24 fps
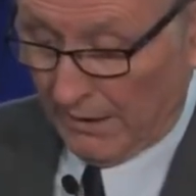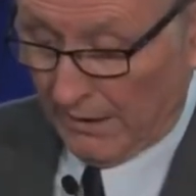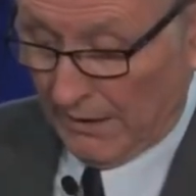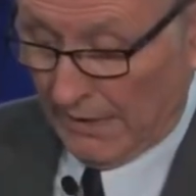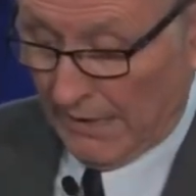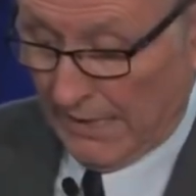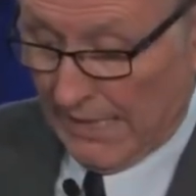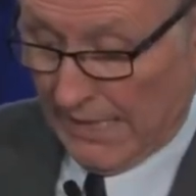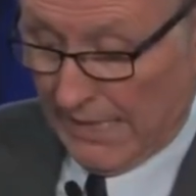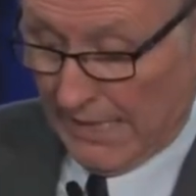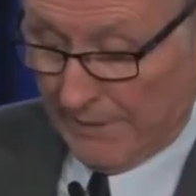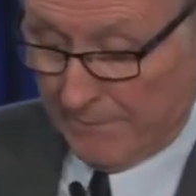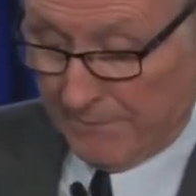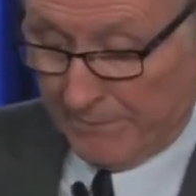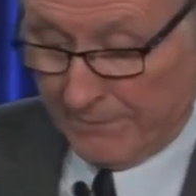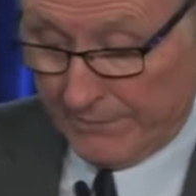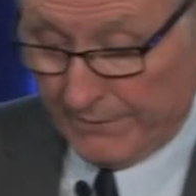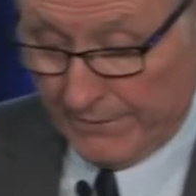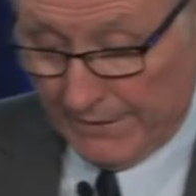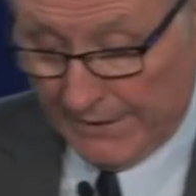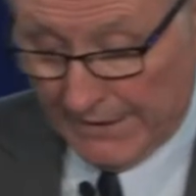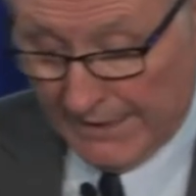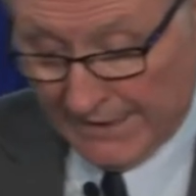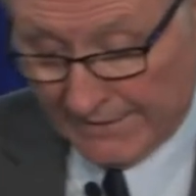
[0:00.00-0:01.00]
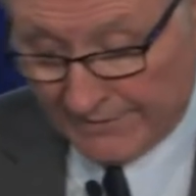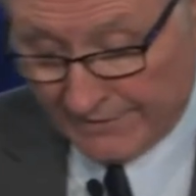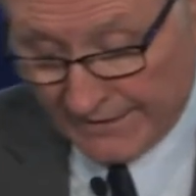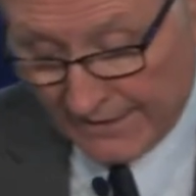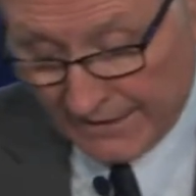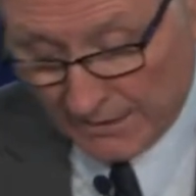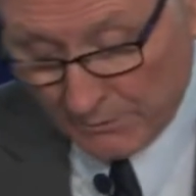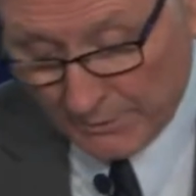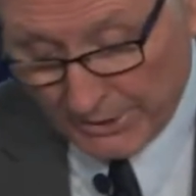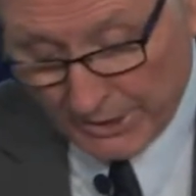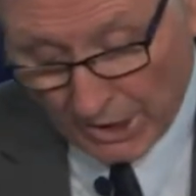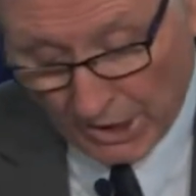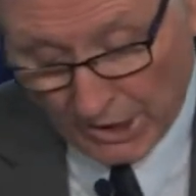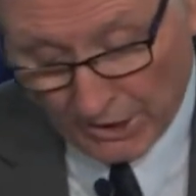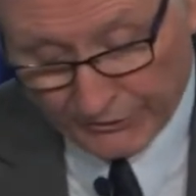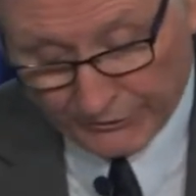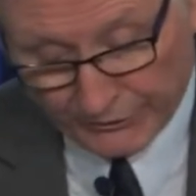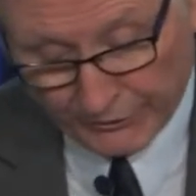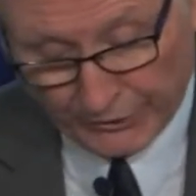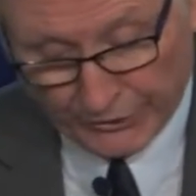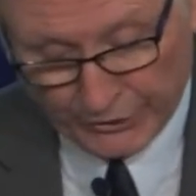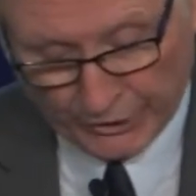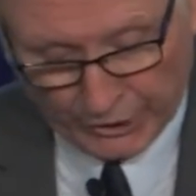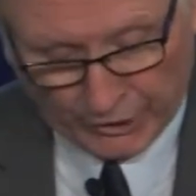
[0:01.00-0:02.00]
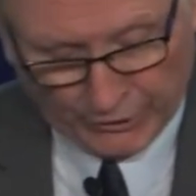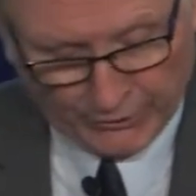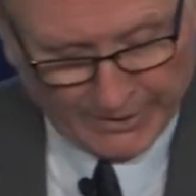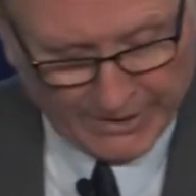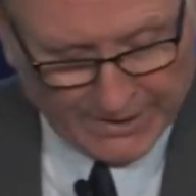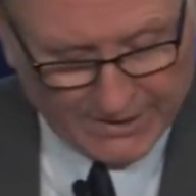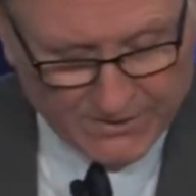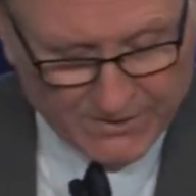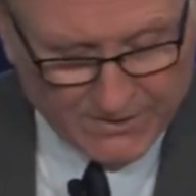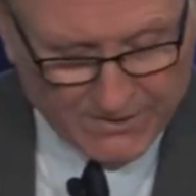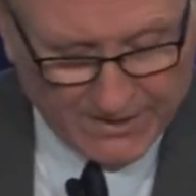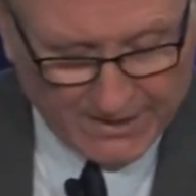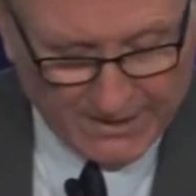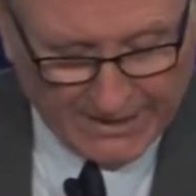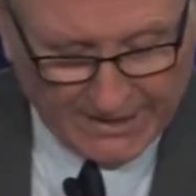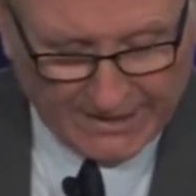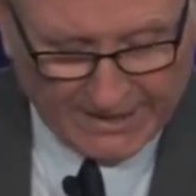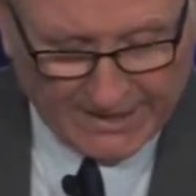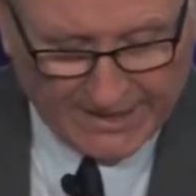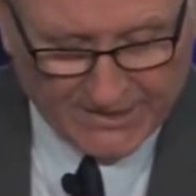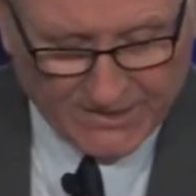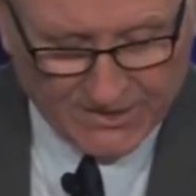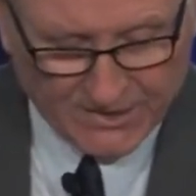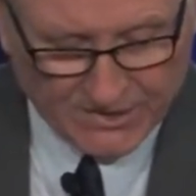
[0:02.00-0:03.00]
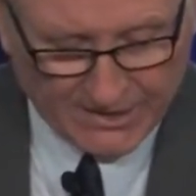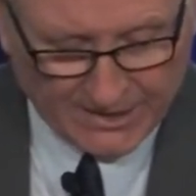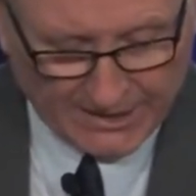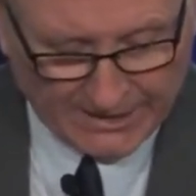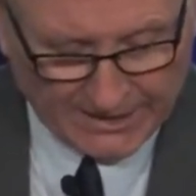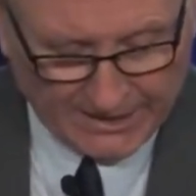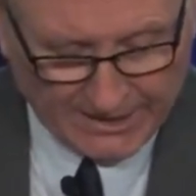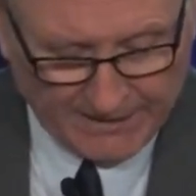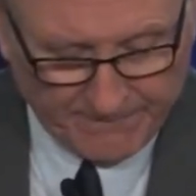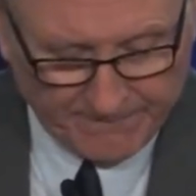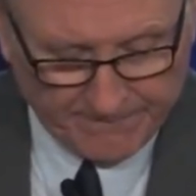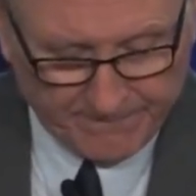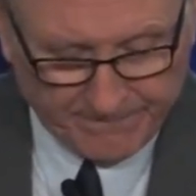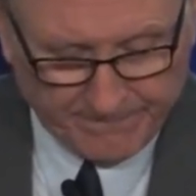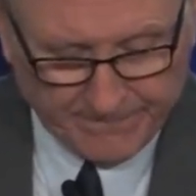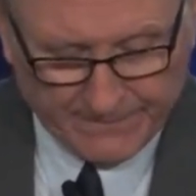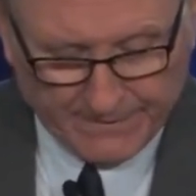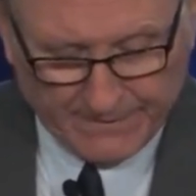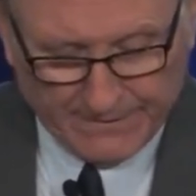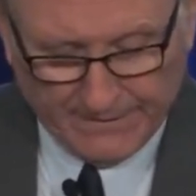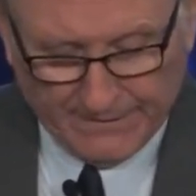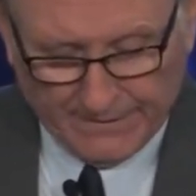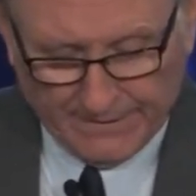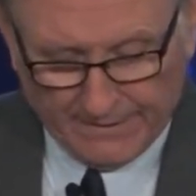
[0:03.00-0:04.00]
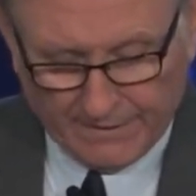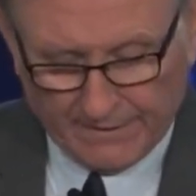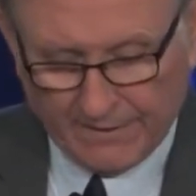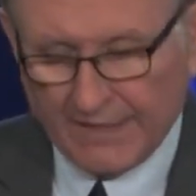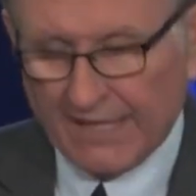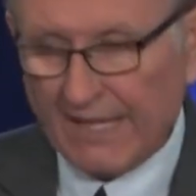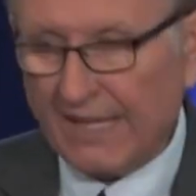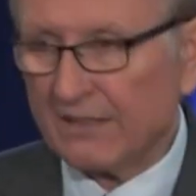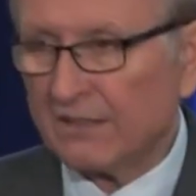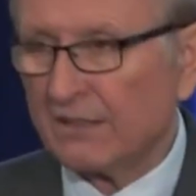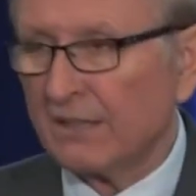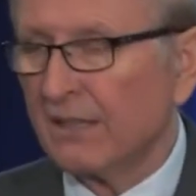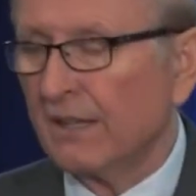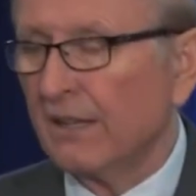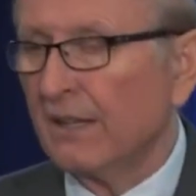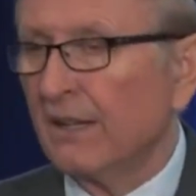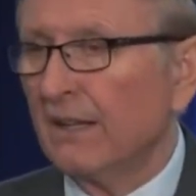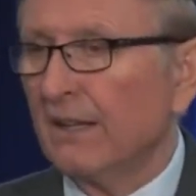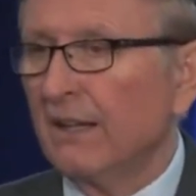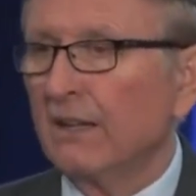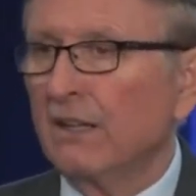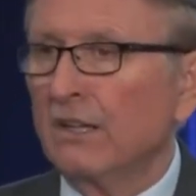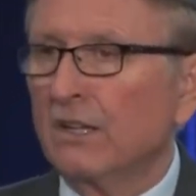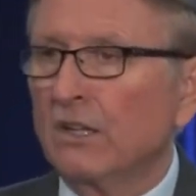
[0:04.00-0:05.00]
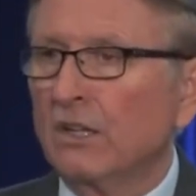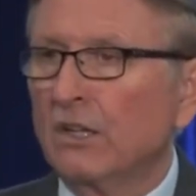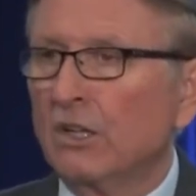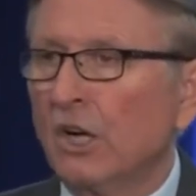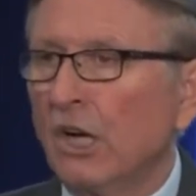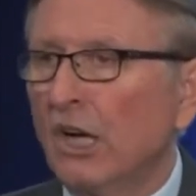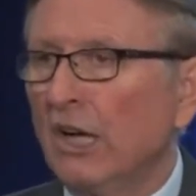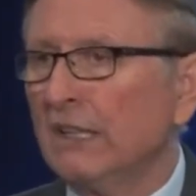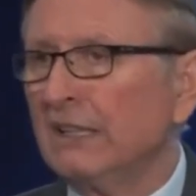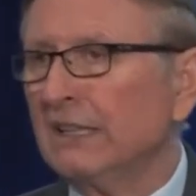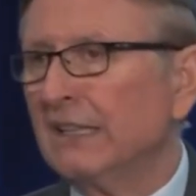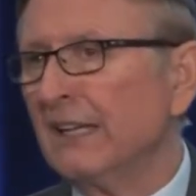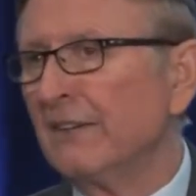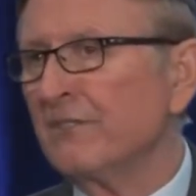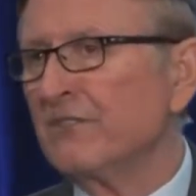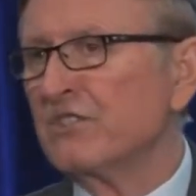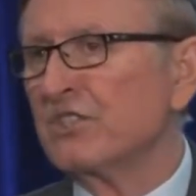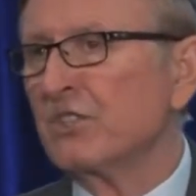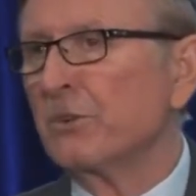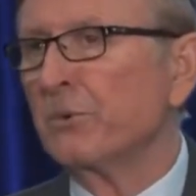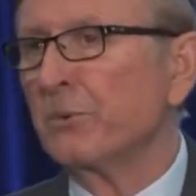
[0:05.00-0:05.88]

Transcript: Um, and then we also noticed in our study that God gives the